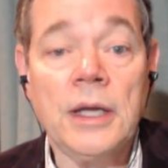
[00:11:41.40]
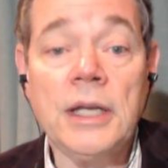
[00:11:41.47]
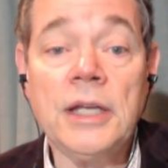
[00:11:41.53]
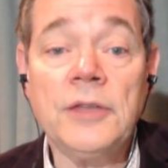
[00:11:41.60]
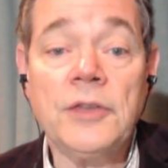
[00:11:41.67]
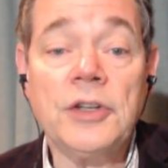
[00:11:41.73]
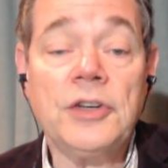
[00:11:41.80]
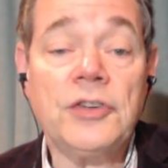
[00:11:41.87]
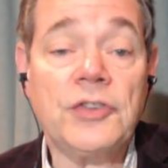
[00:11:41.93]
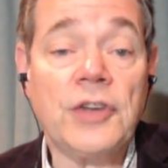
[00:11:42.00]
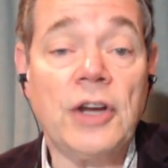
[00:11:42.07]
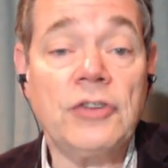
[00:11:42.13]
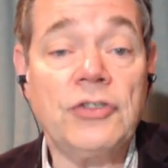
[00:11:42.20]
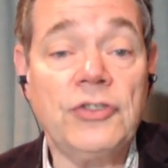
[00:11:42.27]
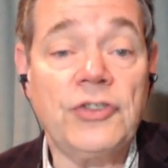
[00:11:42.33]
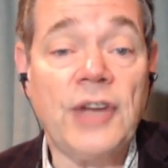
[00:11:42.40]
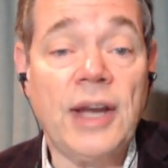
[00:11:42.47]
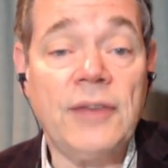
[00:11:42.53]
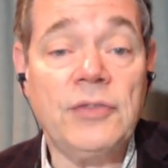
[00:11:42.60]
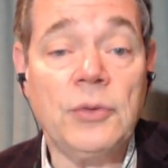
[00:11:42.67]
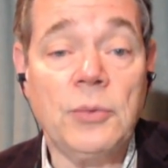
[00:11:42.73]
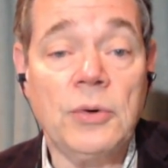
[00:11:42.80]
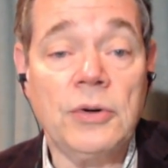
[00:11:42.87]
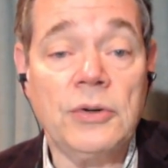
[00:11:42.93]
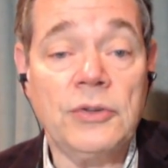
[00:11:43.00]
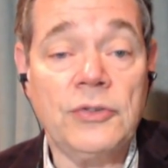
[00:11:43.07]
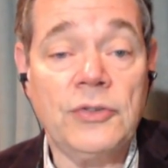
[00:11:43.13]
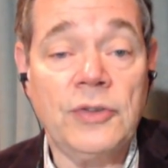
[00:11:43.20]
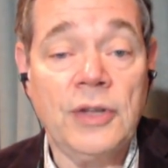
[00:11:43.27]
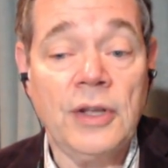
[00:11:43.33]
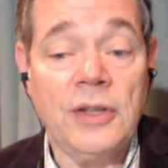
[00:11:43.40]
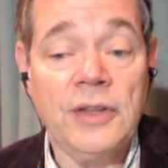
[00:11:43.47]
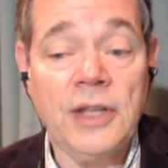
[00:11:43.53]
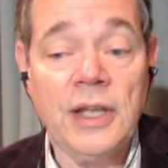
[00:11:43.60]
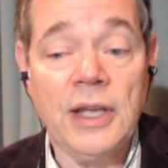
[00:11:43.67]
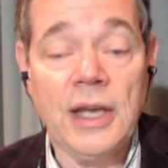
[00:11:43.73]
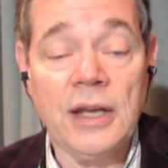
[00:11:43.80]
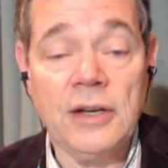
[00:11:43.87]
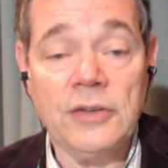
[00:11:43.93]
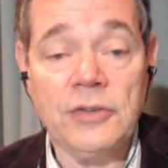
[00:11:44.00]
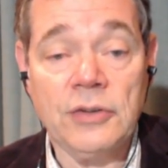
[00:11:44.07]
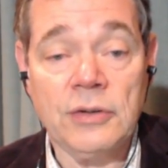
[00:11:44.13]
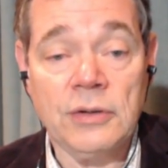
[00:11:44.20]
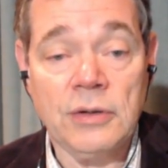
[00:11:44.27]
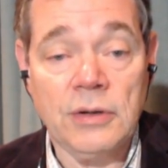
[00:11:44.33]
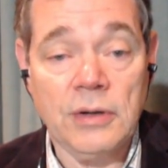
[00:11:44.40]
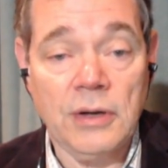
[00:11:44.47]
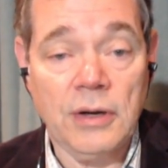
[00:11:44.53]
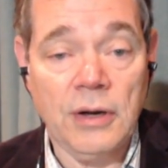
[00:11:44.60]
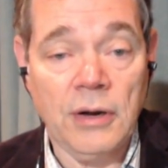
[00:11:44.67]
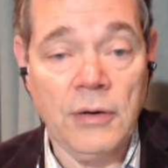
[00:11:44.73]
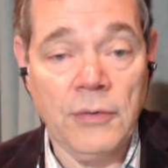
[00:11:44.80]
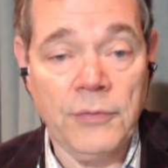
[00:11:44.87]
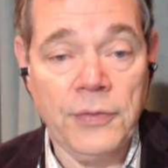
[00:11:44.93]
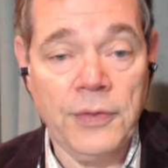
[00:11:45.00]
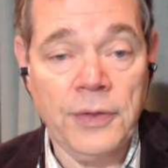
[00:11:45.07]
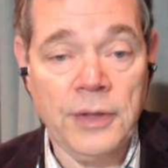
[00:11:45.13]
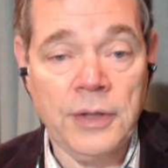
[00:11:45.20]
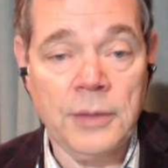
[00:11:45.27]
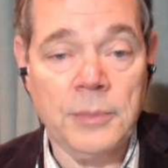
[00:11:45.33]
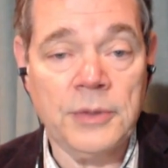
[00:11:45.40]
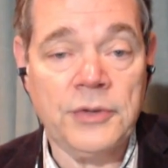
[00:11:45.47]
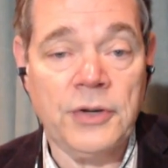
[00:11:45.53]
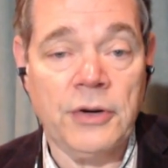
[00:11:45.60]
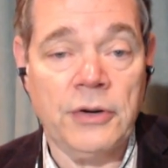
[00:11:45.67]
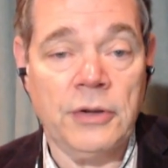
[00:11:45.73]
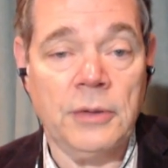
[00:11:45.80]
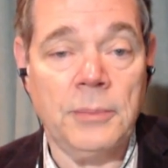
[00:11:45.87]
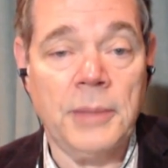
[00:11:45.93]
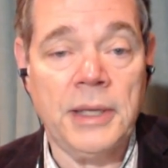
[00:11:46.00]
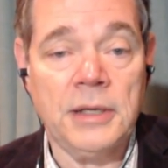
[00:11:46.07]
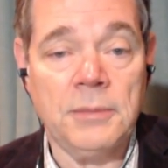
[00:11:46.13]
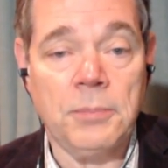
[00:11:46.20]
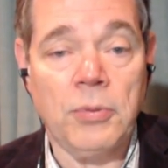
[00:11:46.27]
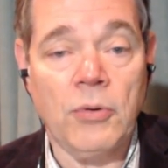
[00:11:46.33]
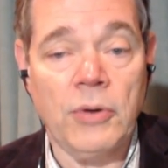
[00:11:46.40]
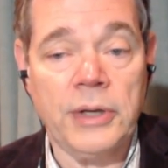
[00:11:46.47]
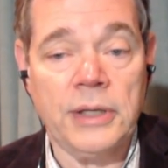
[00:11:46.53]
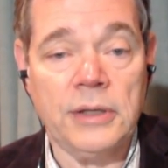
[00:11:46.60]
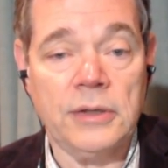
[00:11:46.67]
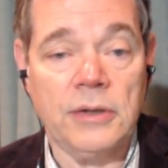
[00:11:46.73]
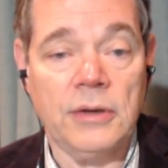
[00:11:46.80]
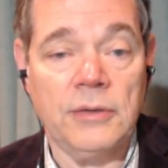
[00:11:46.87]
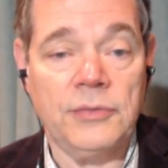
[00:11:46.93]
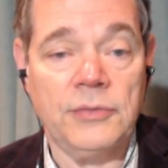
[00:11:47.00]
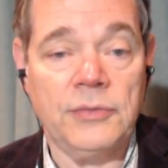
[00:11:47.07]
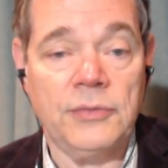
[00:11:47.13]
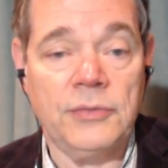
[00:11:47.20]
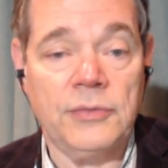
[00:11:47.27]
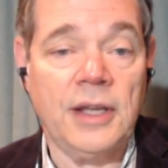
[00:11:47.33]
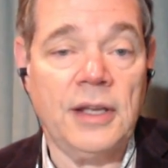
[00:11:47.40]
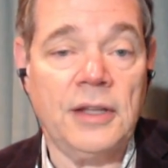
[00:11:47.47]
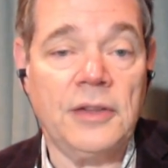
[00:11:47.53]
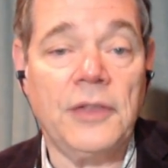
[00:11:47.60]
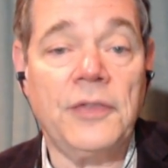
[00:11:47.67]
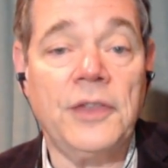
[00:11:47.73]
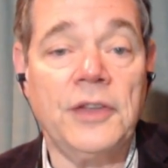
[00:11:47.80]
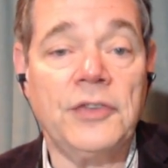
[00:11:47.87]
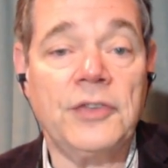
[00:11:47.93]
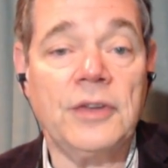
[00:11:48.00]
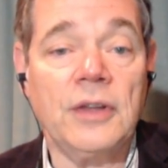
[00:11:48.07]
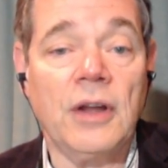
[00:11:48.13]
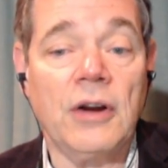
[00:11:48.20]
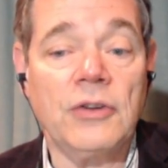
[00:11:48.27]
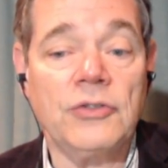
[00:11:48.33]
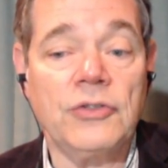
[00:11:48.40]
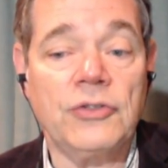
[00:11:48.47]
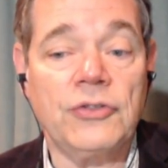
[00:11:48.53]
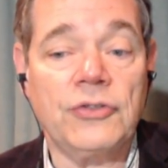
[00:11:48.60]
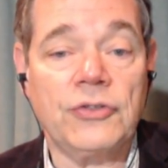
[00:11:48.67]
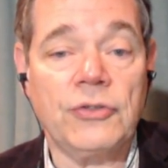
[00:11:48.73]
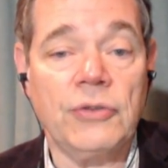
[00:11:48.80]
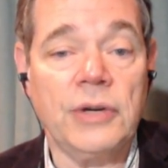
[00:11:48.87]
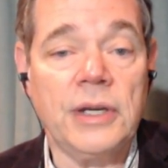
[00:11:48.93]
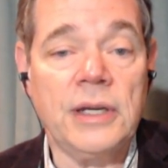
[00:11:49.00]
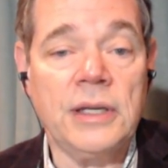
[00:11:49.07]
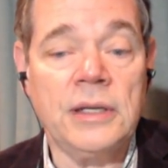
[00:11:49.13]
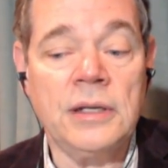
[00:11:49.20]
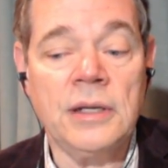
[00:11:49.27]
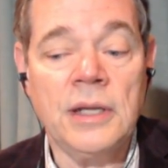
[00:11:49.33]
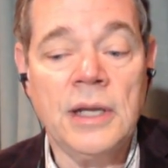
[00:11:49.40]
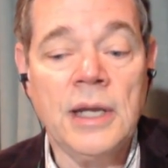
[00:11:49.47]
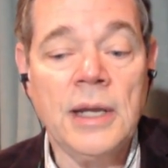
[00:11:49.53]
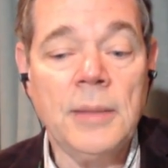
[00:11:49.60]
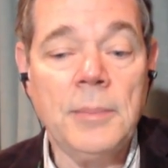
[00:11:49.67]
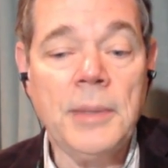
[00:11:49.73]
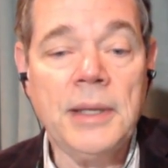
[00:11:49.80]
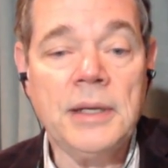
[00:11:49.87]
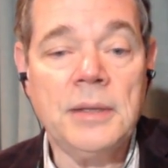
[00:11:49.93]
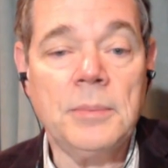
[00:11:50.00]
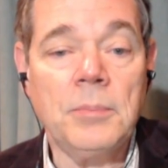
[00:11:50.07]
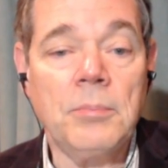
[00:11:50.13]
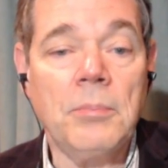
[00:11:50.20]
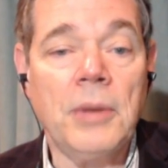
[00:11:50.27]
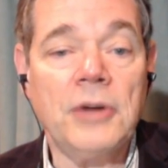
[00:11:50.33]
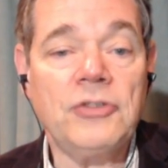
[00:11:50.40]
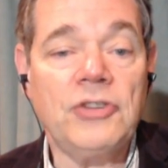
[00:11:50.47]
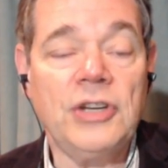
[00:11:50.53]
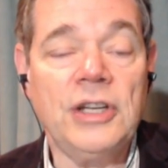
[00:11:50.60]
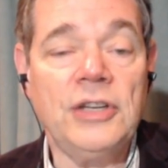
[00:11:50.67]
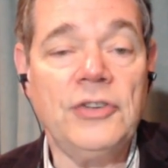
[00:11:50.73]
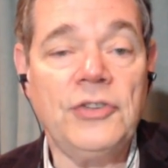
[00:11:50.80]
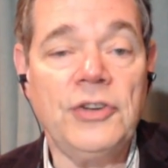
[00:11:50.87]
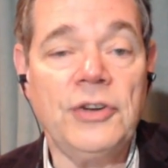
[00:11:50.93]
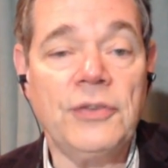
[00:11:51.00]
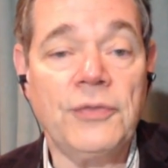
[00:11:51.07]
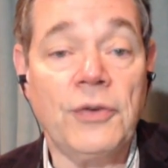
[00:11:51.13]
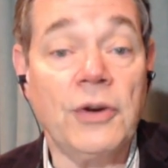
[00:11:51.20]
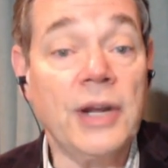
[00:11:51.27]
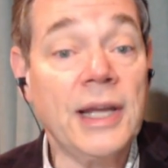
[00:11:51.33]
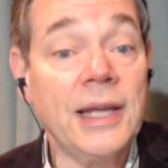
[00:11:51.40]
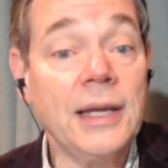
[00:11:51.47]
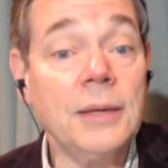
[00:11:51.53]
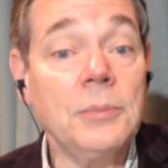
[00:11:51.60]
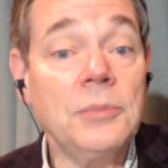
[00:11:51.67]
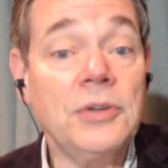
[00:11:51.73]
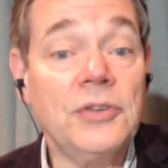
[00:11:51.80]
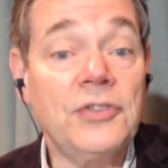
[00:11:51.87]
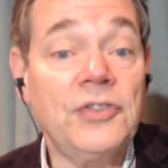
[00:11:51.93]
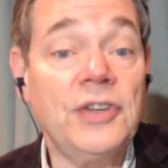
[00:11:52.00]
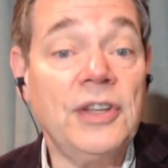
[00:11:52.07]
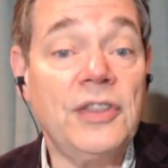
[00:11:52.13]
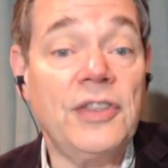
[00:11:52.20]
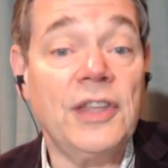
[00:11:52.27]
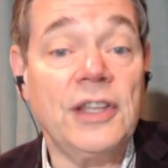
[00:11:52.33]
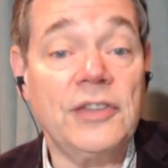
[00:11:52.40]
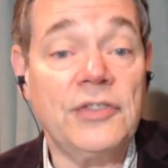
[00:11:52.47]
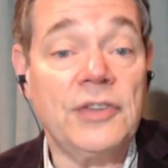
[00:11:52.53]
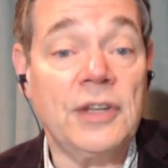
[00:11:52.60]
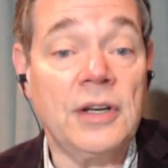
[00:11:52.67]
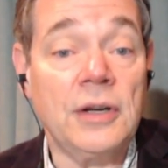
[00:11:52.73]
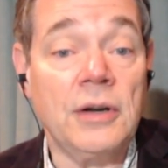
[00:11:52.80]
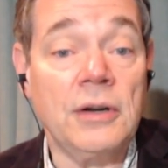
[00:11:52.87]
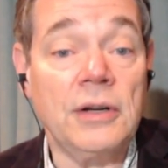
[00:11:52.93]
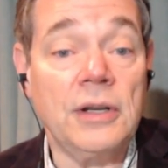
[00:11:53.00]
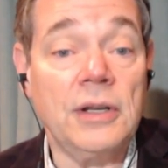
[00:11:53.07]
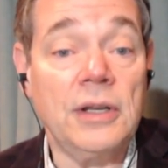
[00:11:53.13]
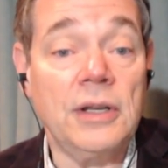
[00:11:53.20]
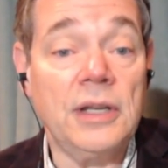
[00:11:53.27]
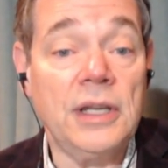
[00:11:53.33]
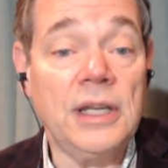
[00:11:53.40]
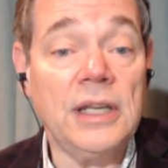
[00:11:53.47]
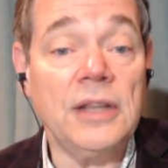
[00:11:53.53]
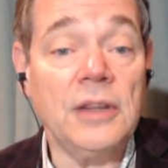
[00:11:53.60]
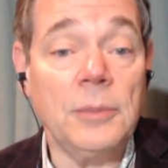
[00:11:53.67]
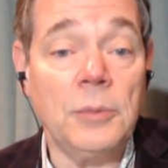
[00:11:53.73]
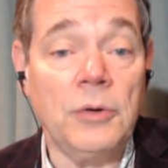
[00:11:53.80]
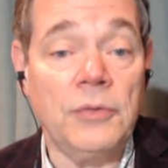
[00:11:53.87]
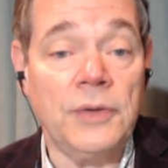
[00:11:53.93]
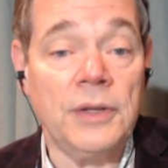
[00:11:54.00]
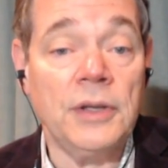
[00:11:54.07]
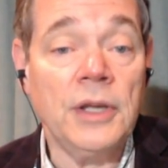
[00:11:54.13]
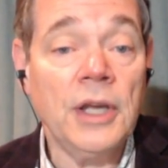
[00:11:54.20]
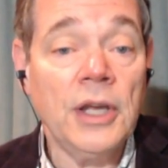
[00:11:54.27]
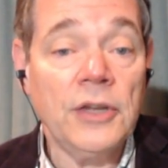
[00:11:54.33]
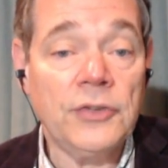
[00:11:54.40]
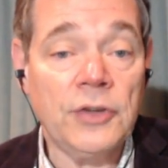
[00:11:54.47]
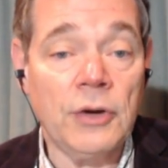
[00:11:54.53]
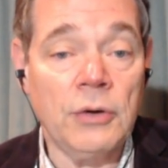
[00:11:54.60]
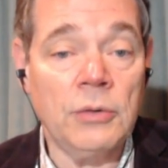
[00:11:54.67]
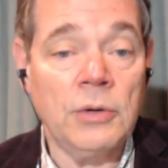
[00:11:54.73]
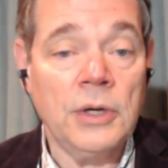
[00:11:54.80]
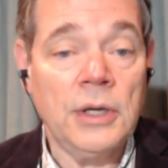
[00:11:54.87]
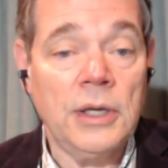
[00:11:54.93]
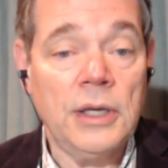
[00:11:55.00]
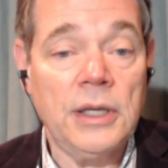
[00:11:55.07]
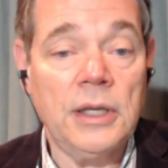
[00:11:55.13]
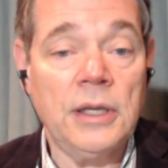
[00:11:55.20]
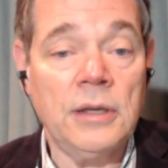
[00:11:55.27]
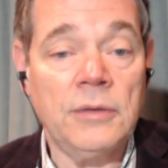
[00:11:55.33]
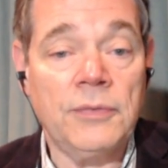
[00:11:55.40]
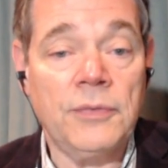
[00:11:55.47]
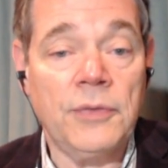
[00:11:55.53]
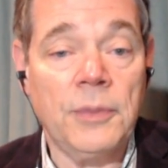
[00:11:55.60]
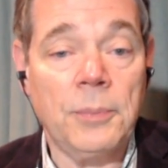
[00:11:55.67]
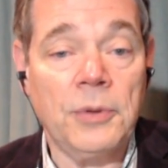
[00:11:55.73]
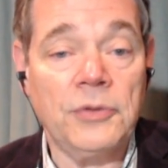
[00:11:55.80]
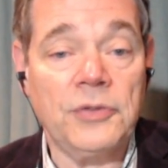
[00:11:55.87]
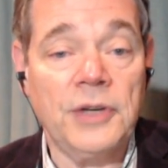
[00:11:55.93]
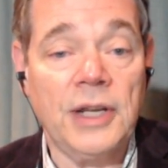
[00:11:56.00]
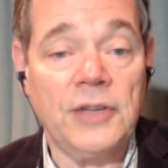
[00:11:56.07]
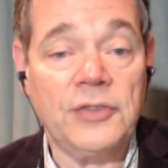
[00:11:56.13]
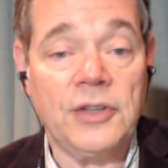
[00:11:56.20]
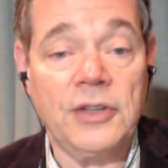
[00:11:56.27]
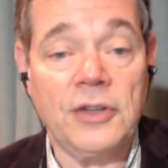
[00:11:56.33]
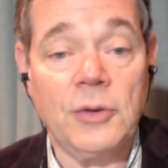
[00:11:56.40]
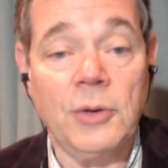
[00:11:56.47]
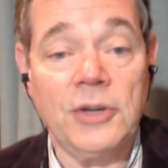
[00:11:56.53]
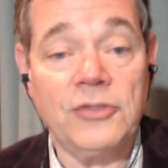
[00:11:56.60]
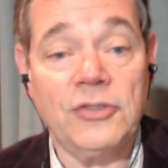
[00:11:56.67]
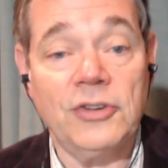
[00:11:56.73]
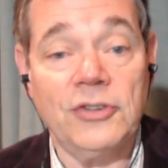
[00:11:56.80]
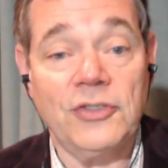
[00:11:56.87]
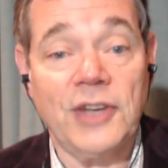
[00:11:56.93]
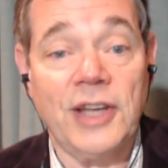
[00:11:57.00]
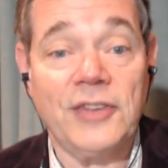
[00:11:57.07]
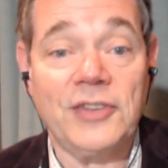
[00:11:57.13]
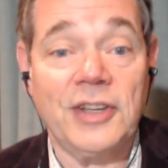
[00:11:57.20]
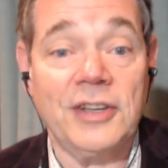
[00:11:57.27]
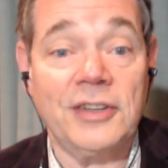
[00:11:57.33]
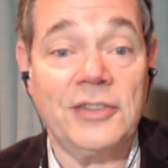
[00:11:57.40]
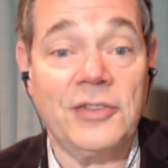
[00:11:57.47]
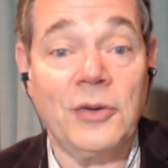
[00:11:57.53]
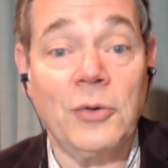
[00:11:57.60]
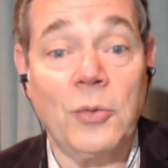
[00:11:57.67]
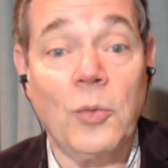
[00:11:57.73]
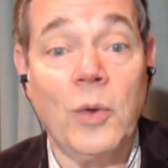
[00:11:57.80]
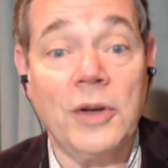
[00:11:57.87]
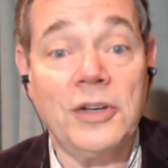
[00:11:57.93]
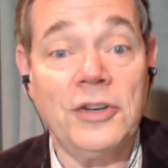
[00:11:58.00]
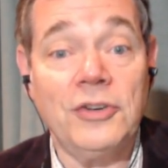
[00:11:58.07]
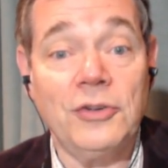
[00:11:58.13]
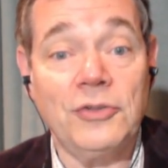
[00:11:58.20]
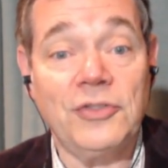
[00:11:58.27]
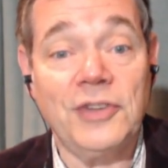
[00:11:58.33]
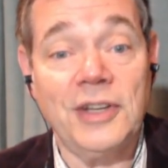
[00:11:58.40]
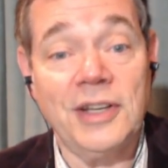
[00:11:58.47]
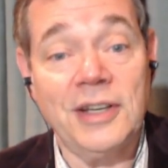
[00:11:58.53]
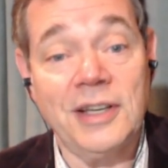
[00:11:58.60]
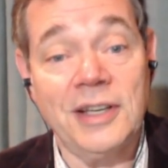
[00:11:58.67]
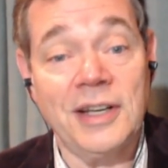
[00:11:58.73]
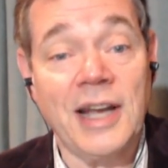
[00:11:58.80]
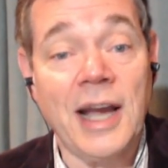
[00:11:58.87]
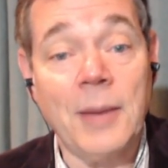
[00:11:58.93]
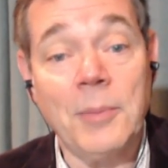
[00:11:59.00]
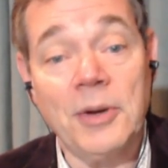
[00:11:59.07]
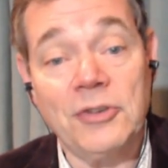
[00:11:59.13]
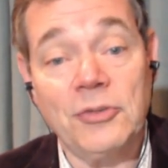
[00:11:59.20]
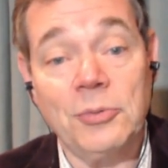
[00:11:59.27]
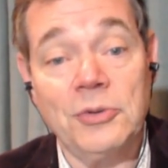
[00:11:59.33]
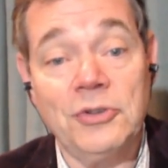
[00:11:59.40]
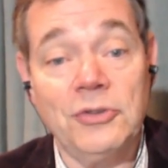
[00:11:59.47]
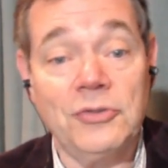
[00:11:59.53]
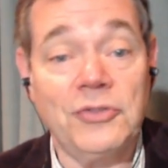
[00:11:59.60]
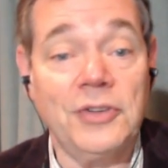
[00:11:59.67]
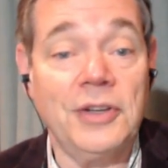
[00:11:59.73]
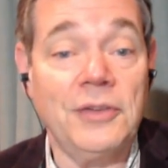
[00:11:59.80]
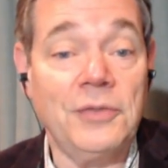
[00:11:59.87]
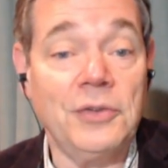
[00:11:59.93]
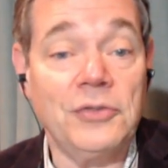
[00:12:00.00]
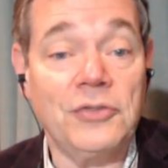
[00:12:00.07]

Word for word: in the discussions afterwards, the editor of the material made a point of saying that this larger screen made it much easier for him to see things that are in the movie. So if the person asking the question is asking, so what did you see and how much would you see if you